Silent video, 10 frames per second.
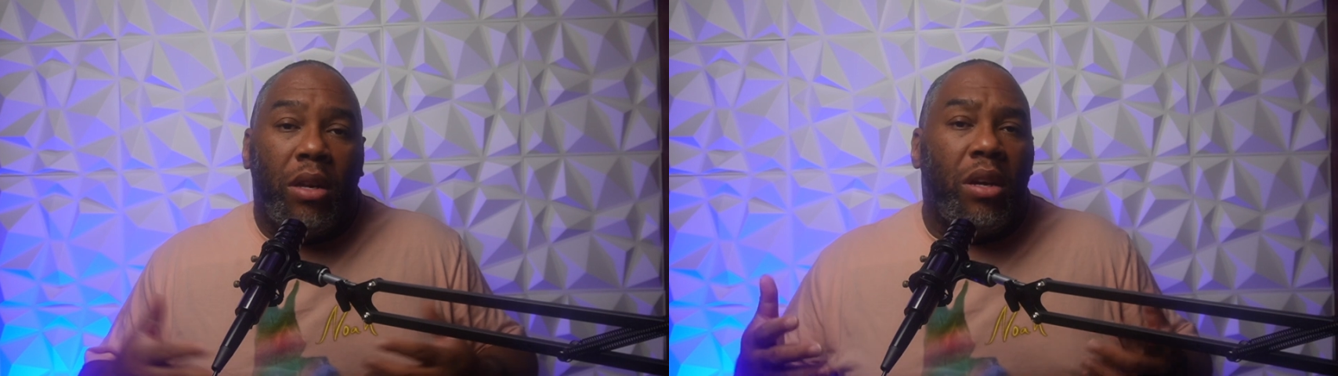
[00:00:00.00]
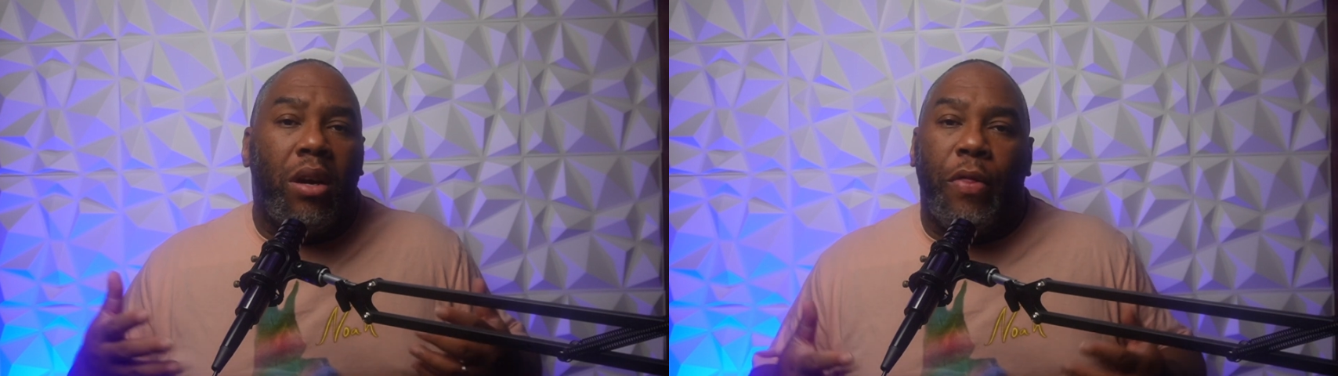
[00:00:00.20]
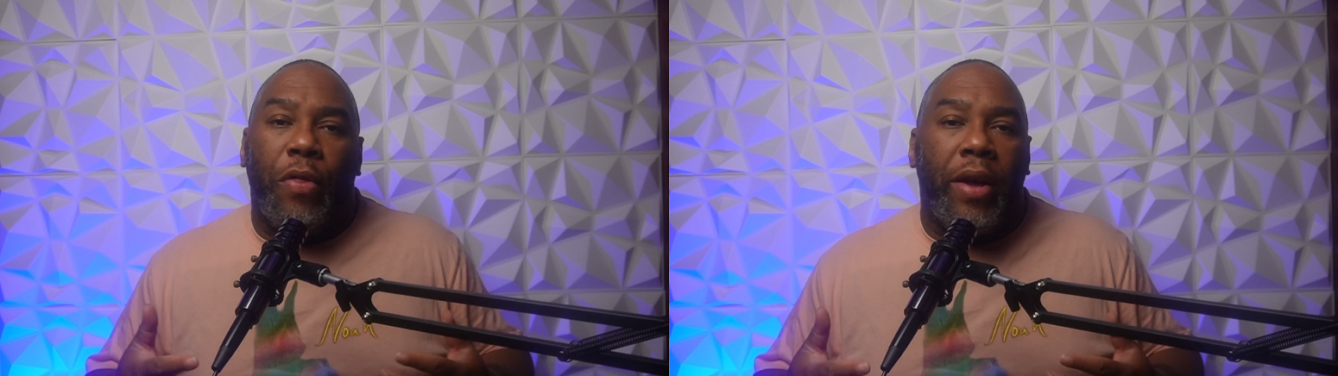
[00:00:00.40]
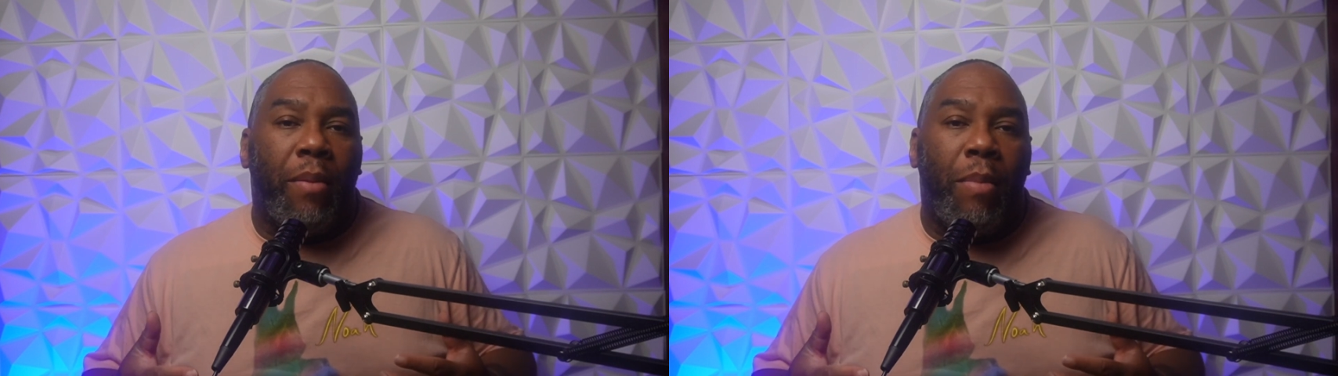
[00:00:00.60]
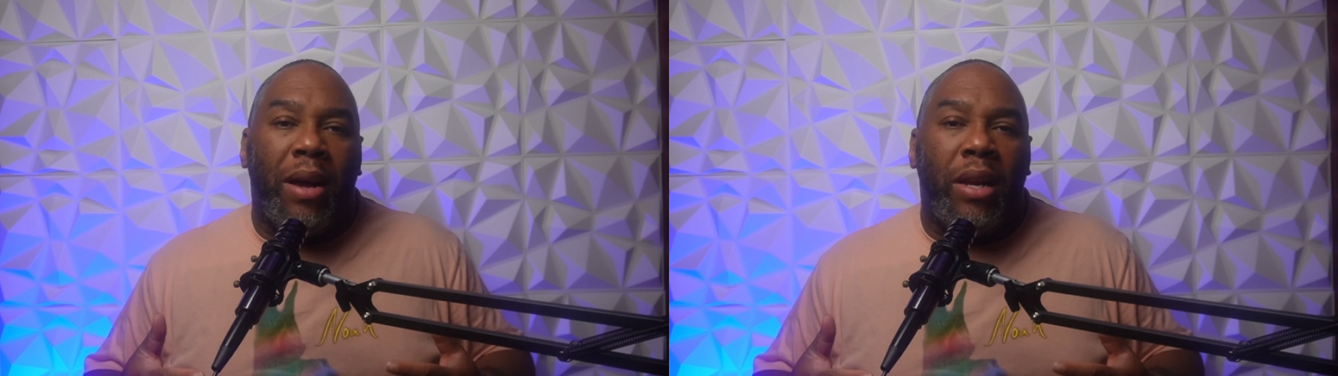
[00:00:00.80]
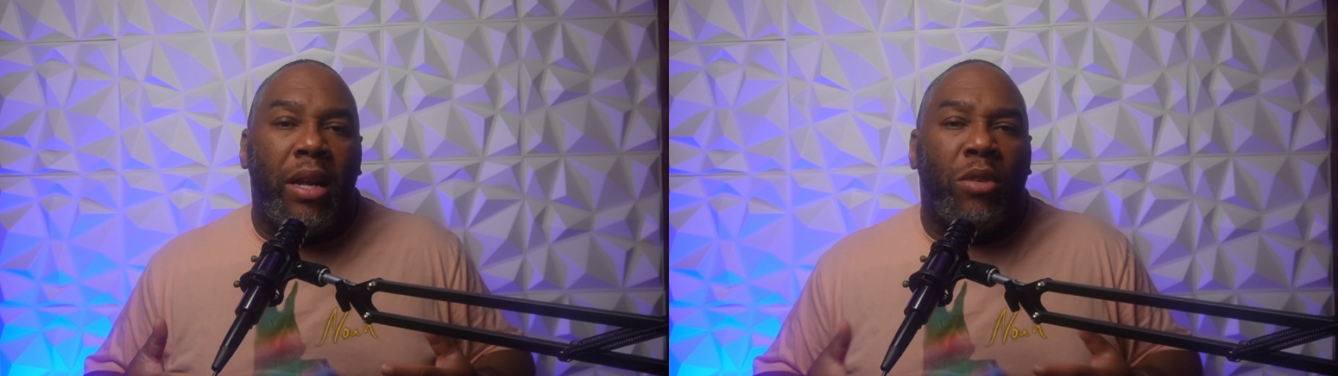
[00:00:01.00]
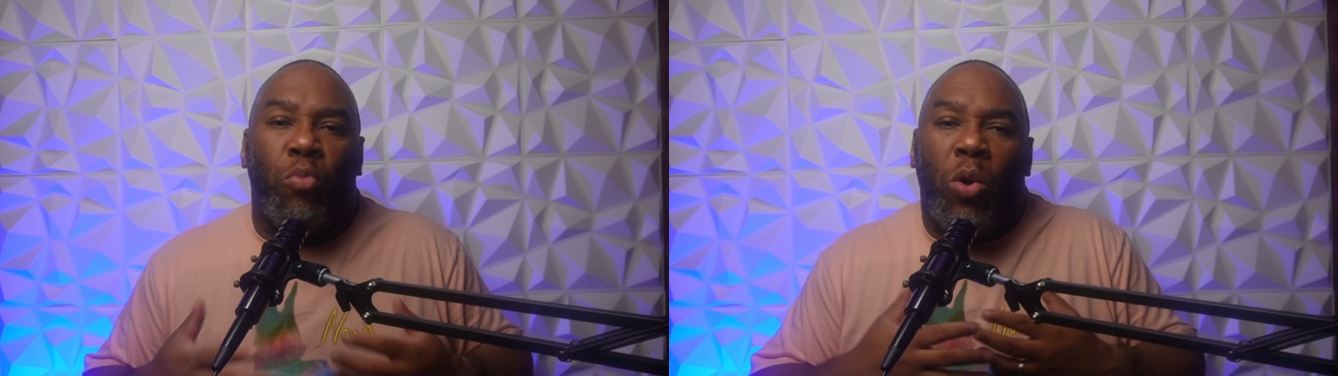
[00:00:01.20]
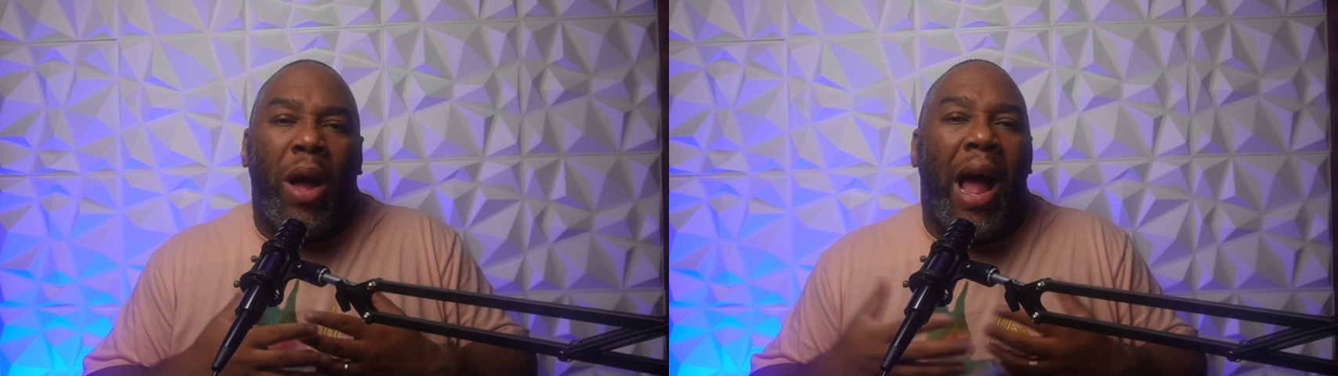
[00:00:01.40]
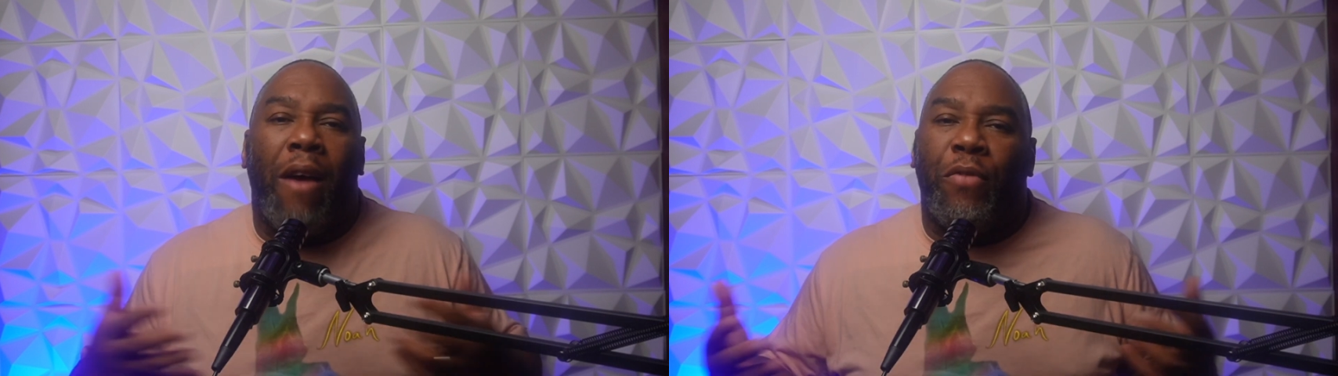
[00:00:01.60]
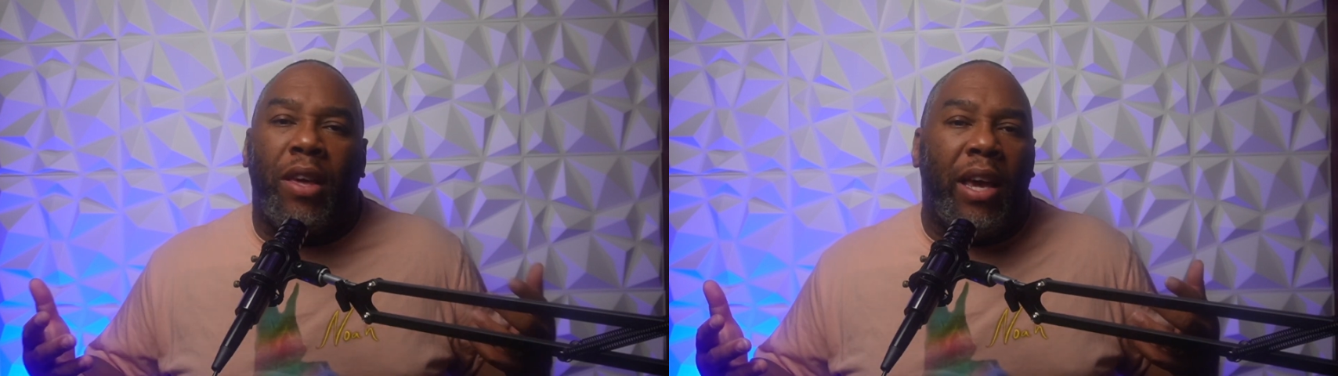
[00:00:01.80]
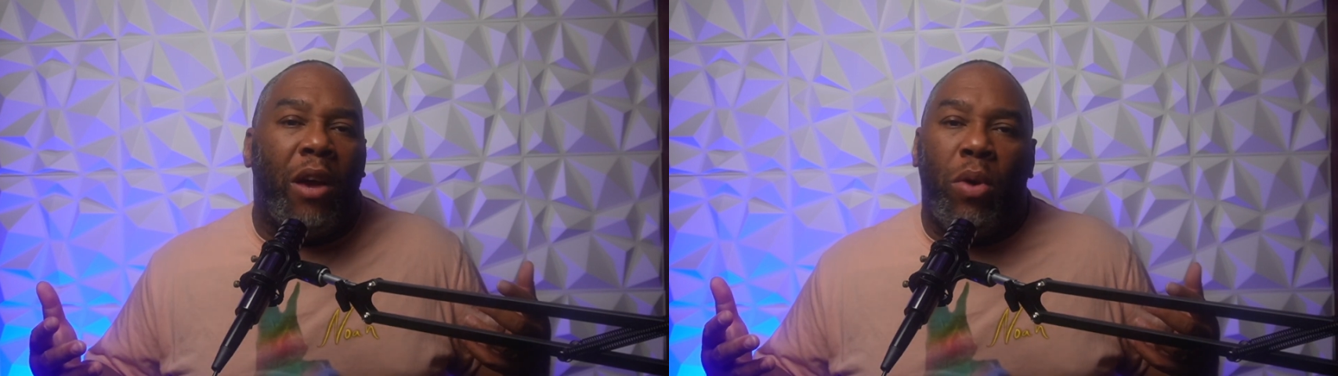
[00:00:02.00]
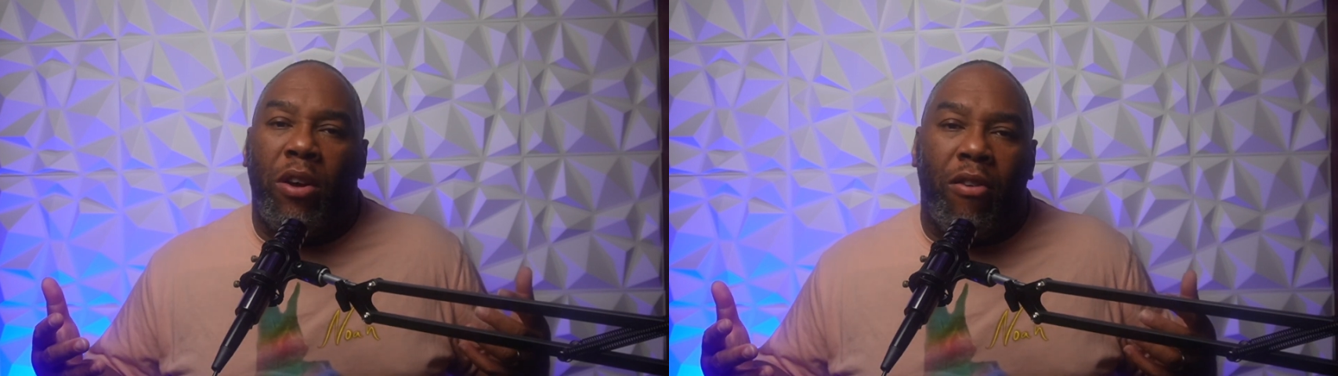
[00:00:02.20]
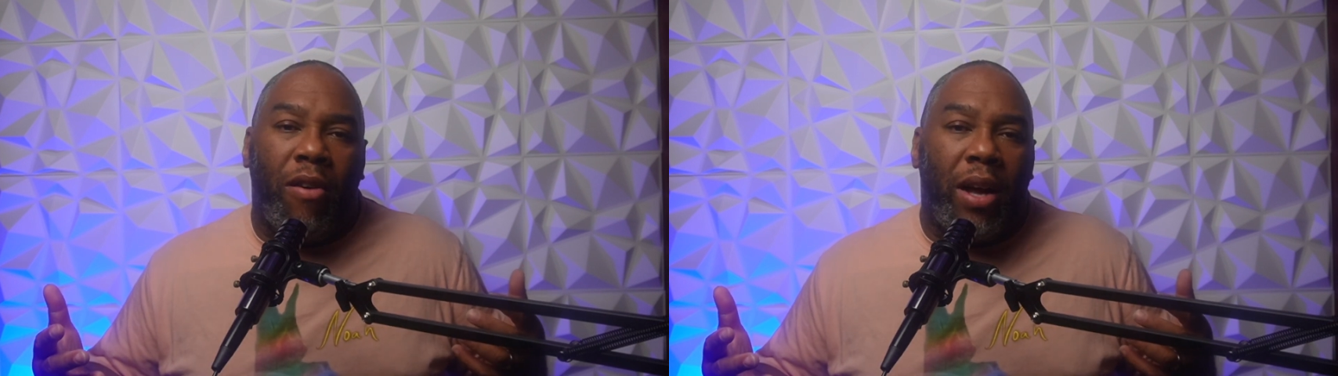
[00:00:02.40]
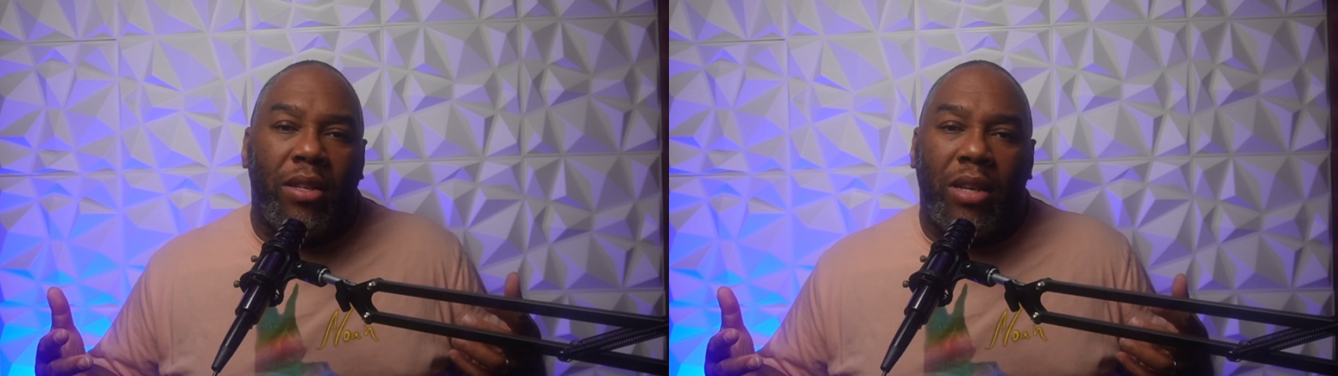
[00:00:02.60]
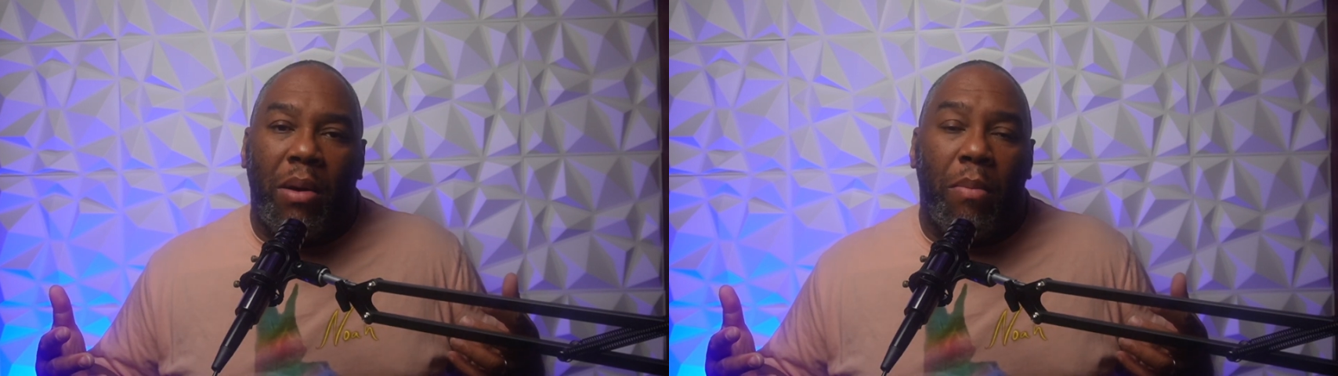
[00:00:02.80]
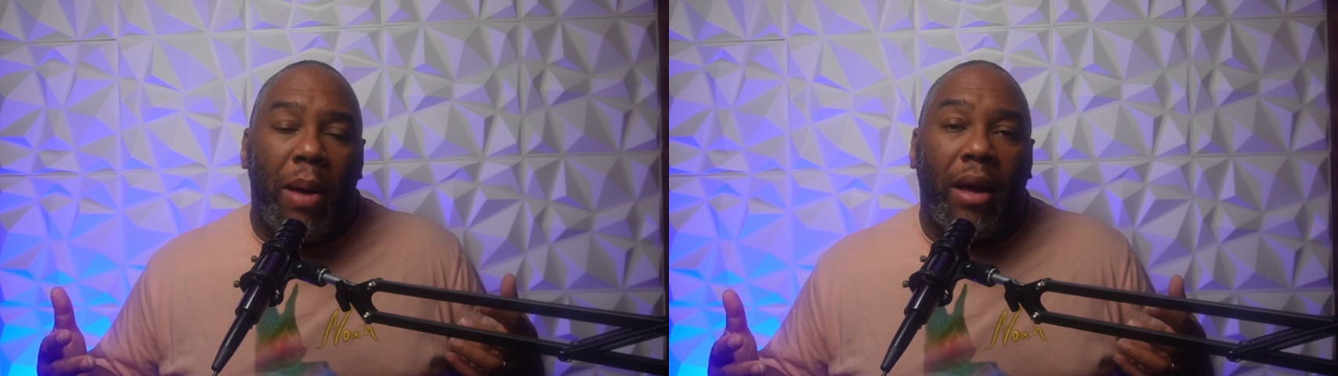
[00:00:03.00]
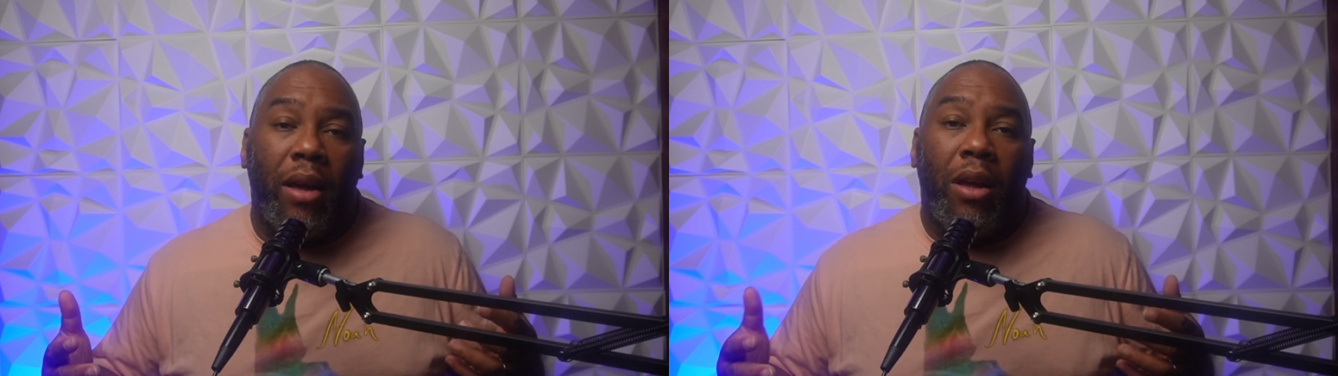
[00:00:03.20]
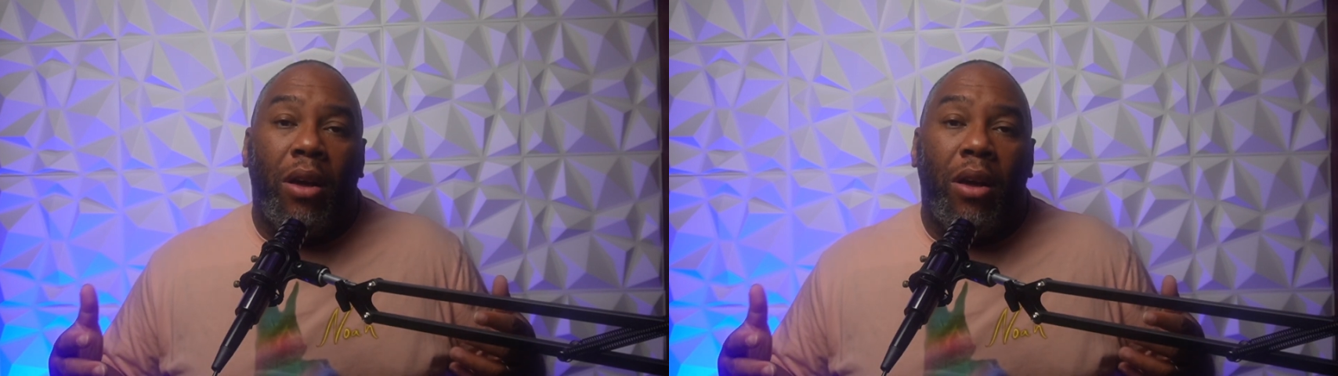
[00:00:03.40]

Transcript: The good thing about it is we don't have to care when Christ is coming back.